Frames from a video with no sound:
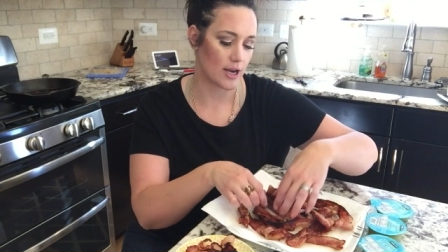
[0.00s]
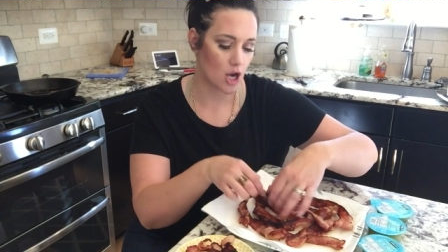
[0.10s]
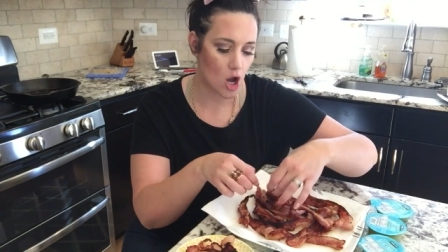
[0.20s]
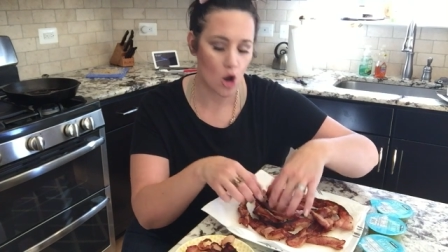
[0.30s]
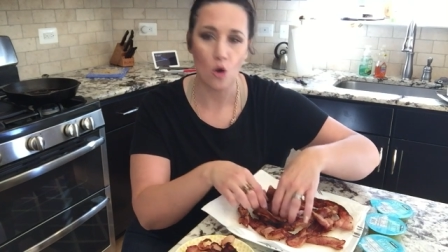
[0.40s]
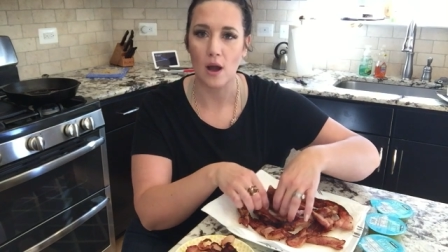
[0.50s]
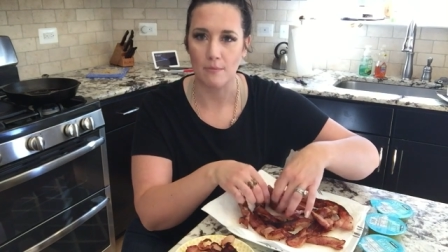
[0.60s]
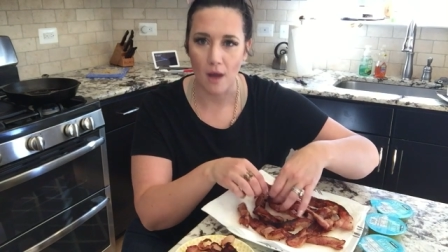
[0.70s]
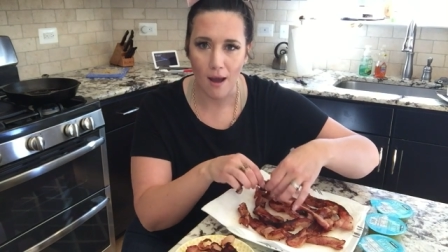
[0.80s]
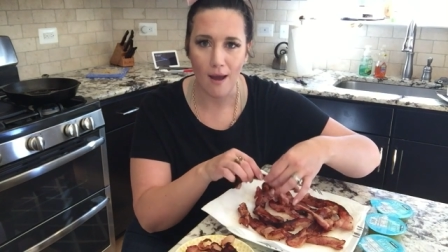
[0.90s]
I know
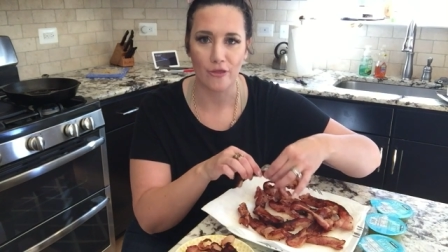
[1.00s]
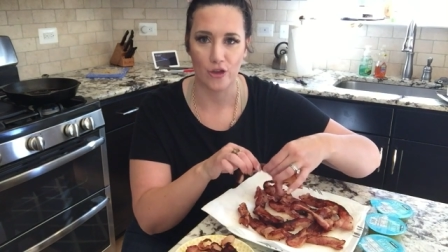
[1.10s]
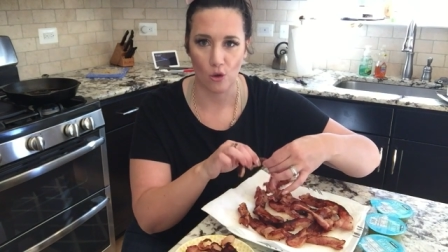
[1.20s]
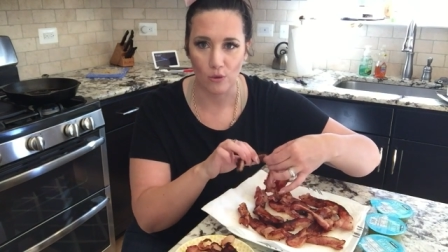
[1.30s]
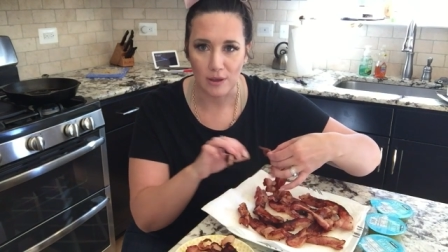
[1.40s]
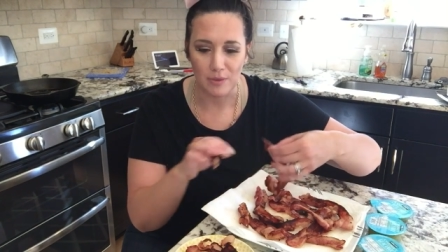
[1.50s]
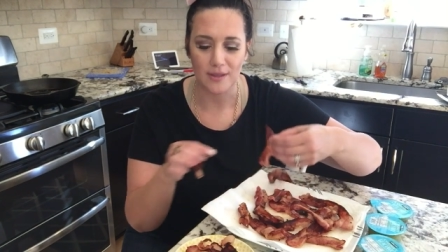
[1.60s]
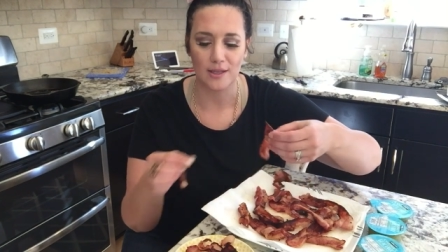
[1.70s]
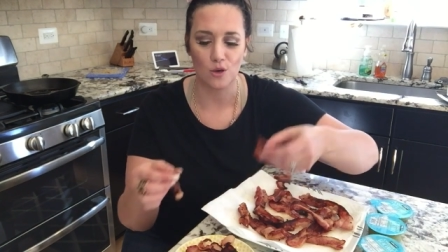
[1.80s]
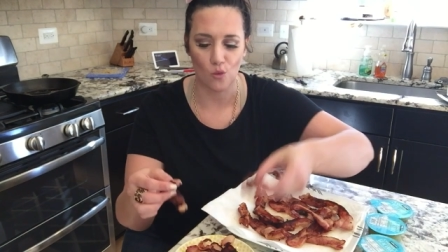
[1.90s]
I'm not the only
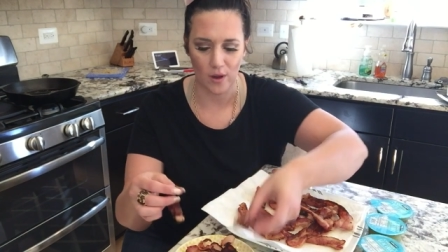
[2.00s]
busy